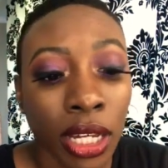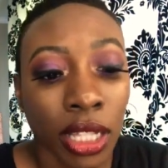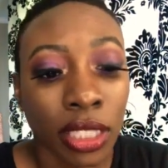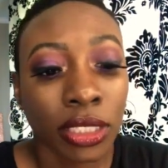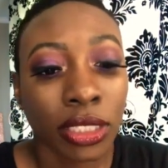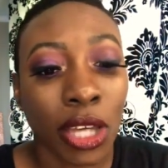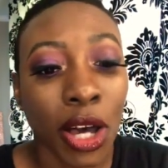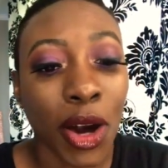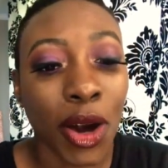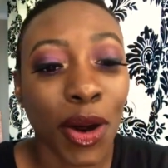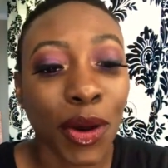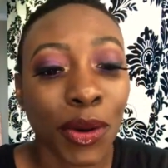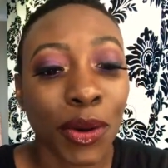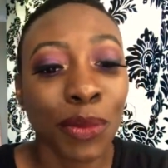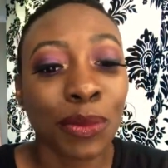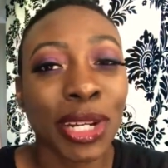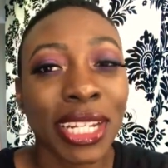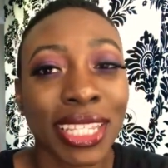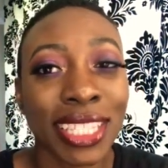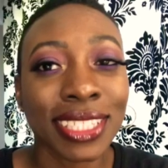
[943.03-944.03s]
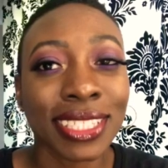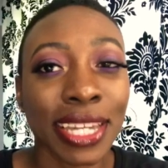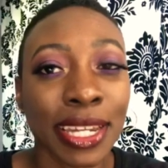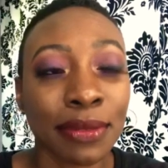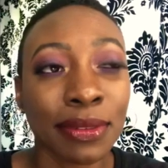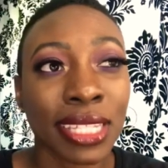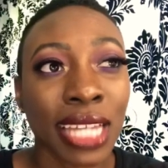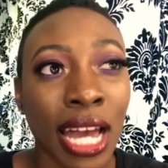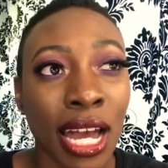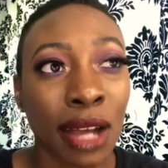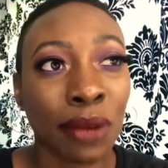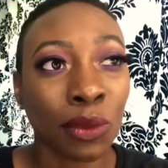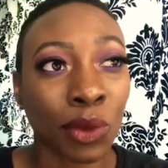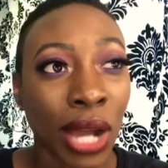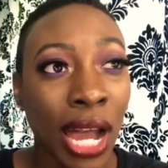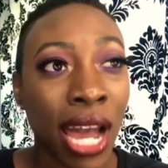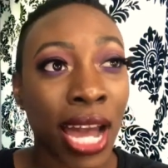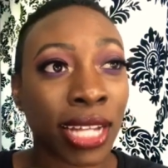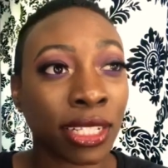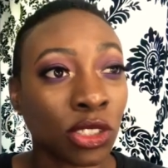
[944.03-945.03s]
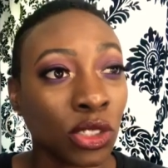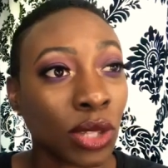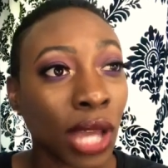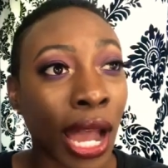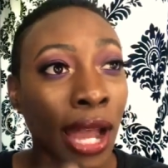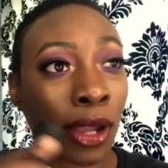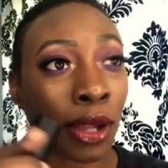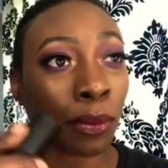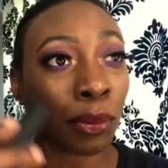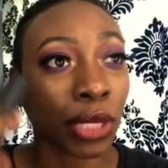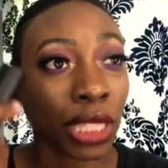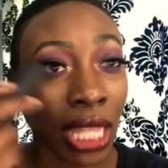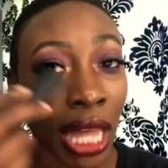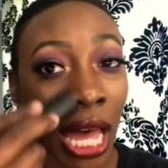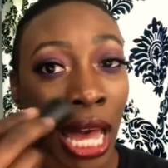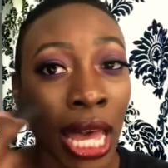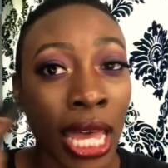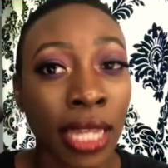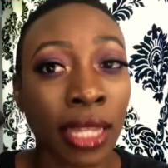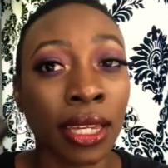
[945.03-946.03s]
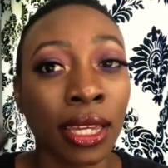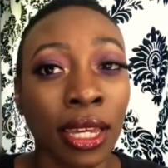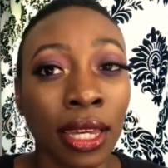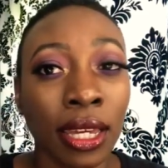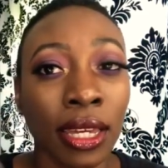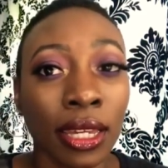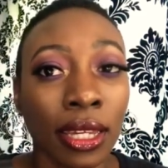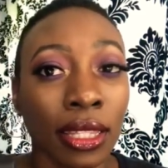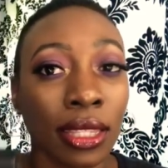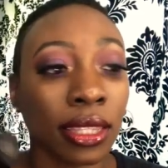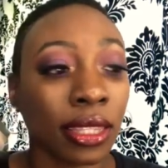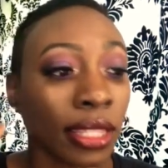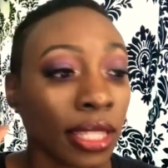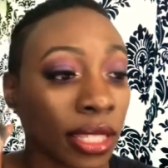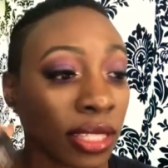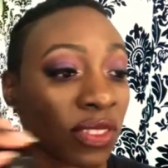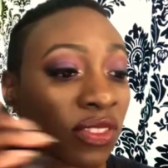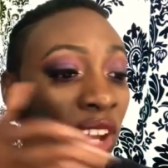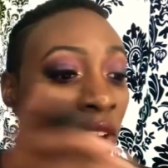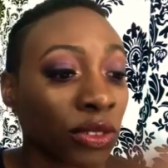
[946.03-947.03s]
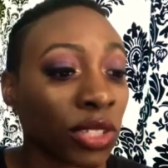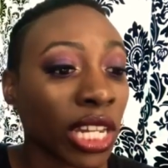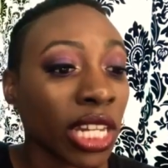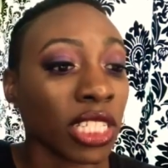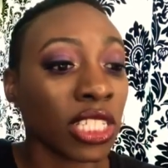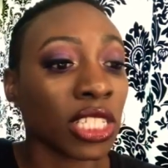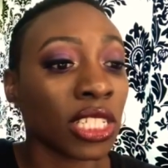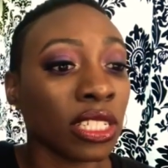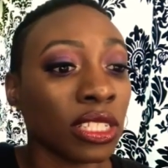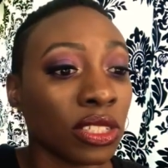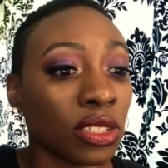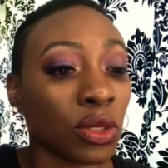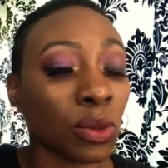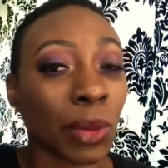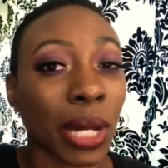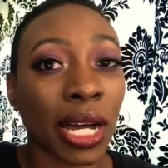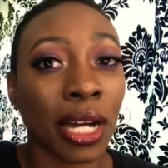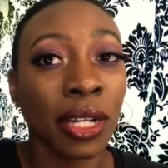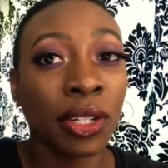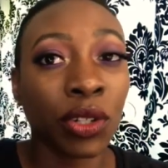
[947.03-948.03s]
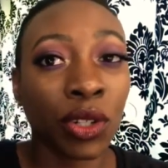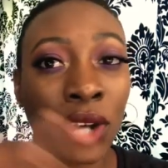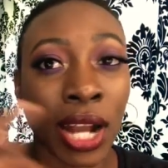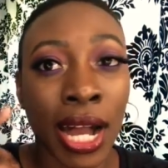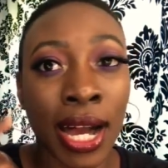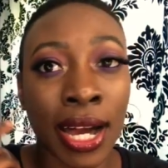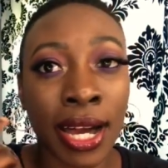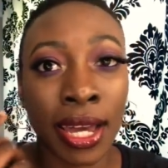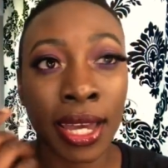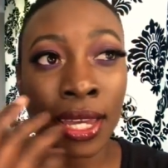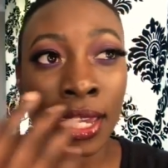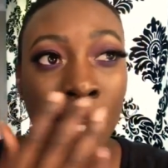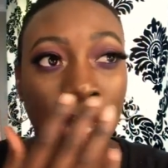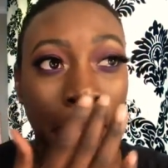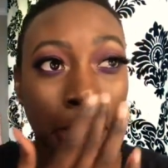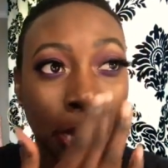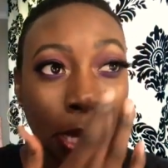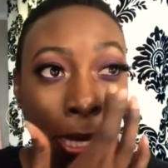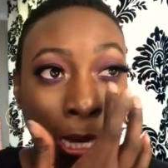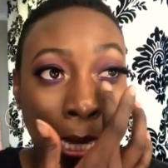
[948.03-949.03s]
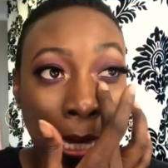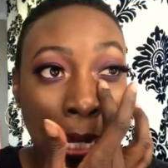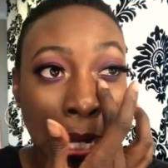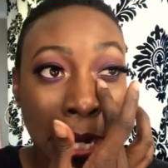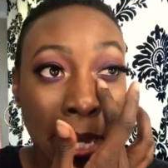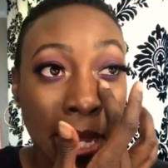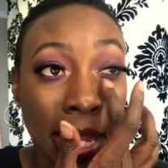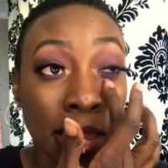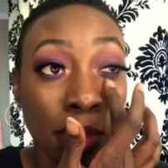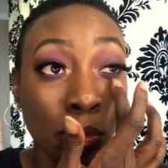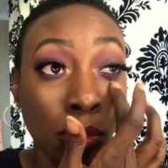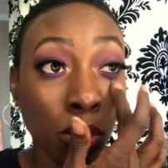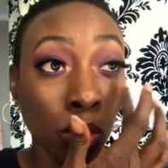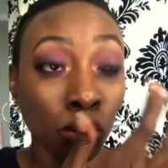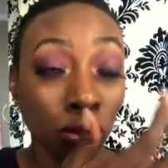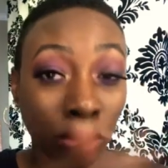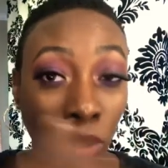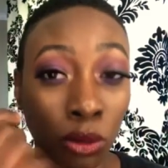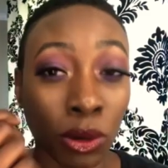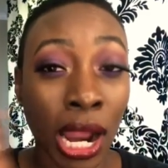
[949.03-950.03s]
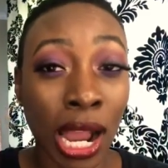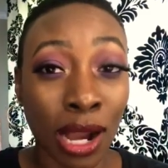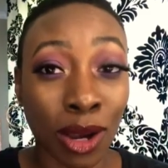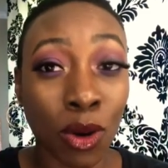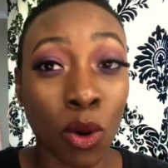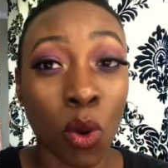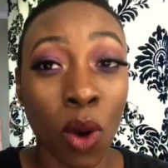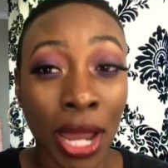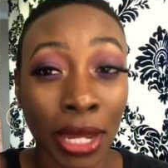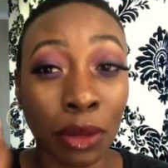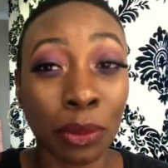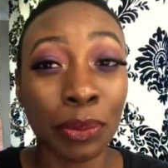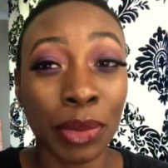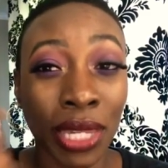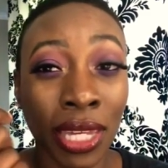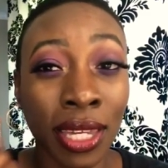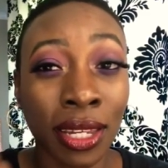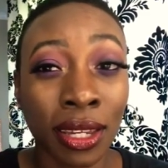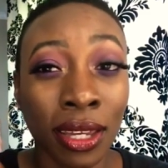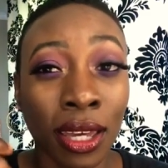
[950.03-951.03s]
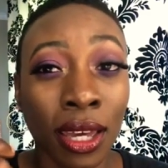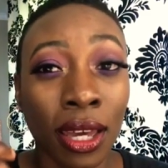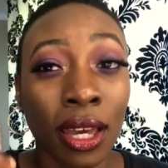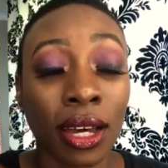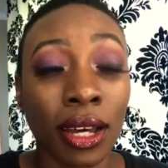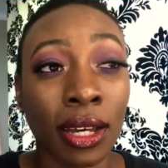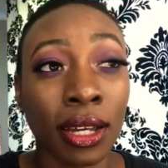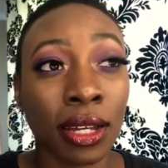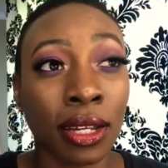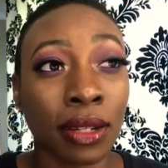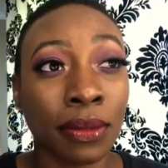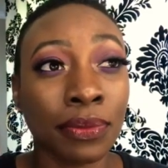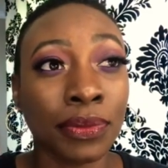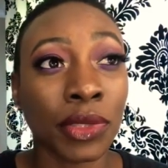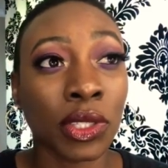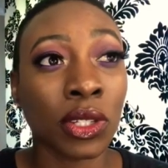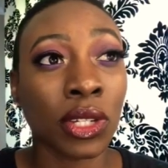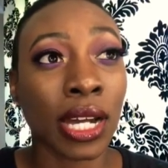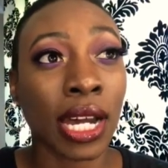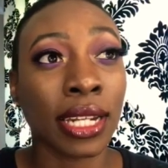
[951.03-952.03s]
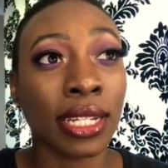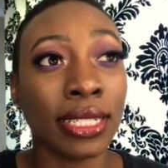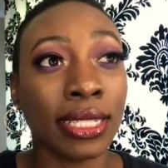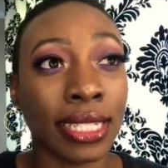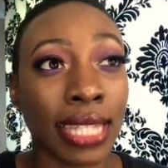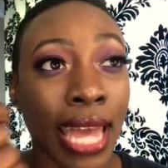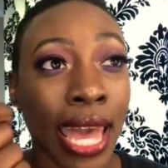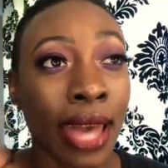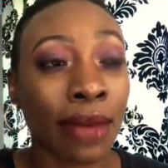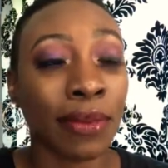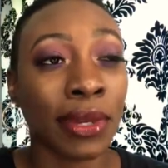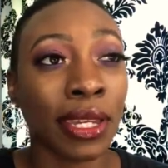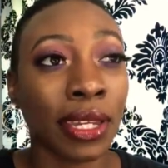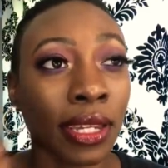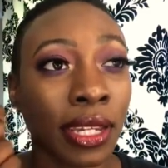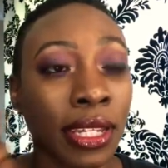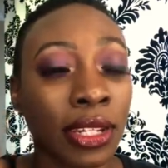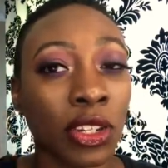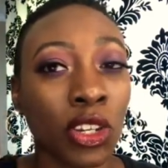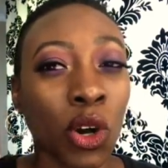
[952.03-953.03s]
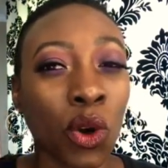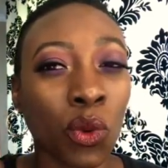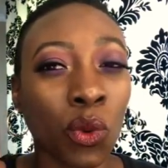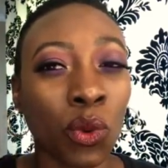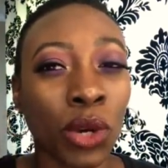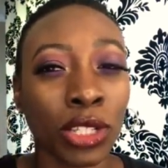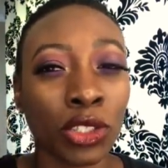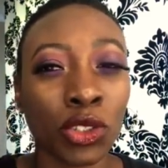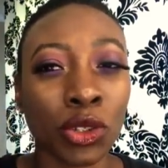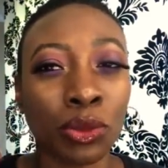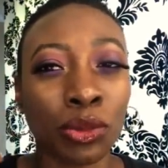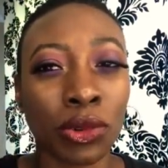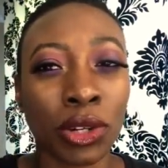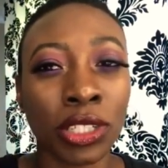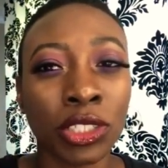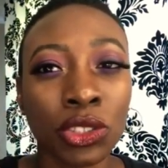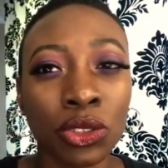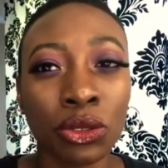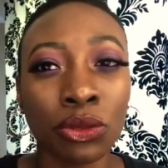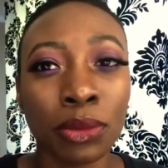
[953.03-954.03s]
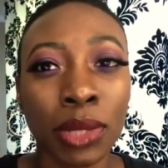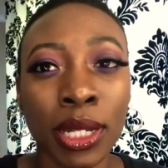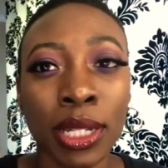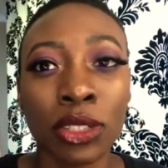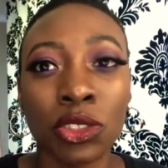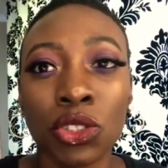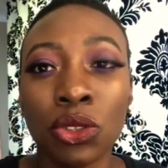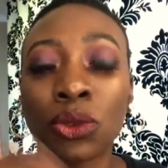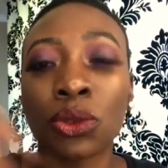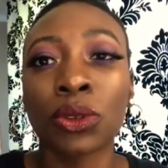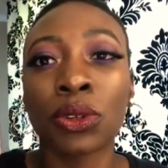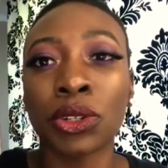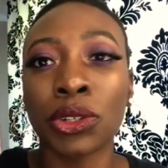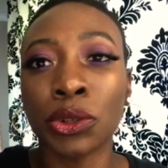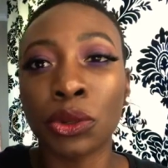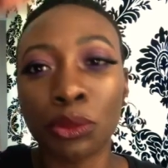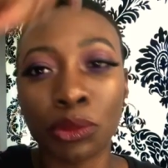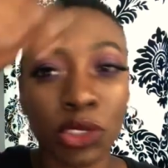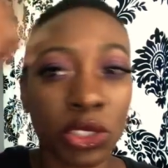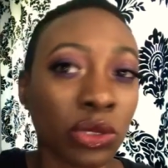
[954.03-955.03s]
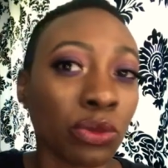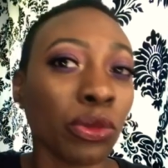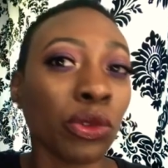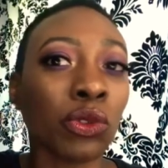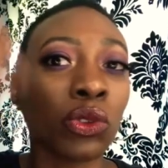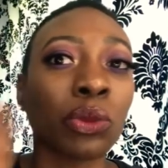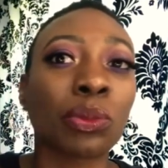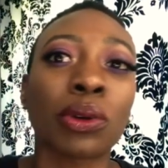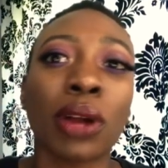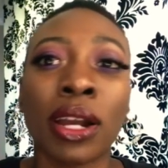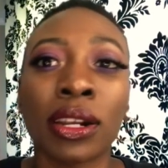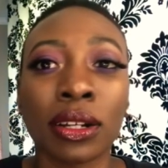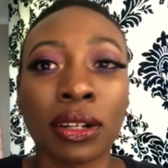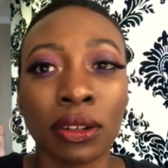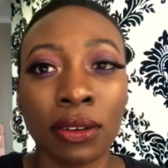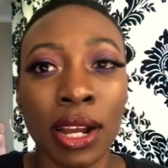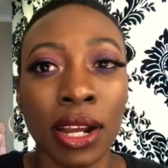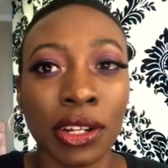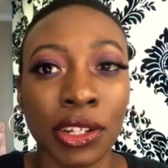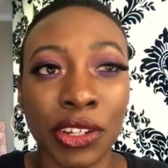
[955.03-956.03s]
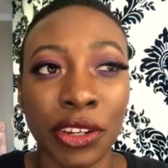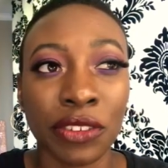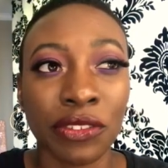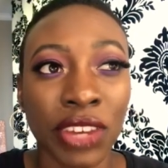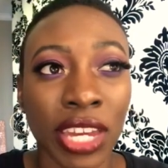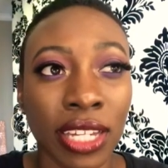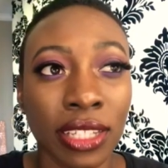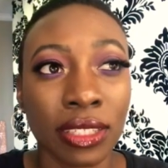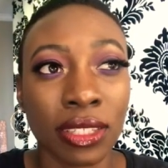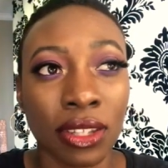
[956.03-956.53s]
So, but at the same time, I applied this foundation to my under eye, and it moved around quite a bit. You gotta dab it and don't wet your brush too much, or you'll just move the product around in your face.